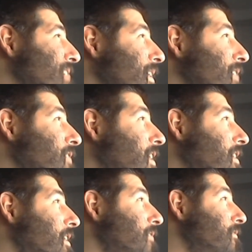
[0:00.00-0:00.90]
And I may
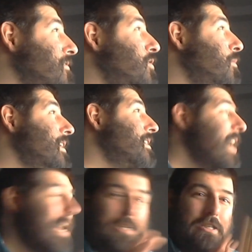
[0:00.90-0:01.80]
have gone off on
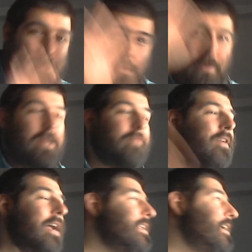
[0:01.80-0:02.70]
too many tangents, too
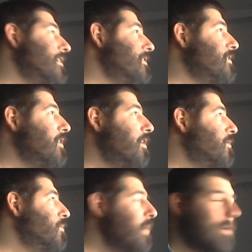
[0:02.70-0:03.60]
many different
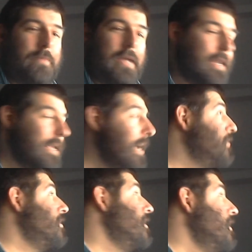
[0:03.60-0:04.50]
ideas. You know, welcome to
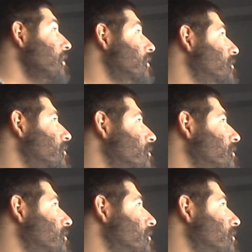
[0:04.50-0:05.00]
ADHD.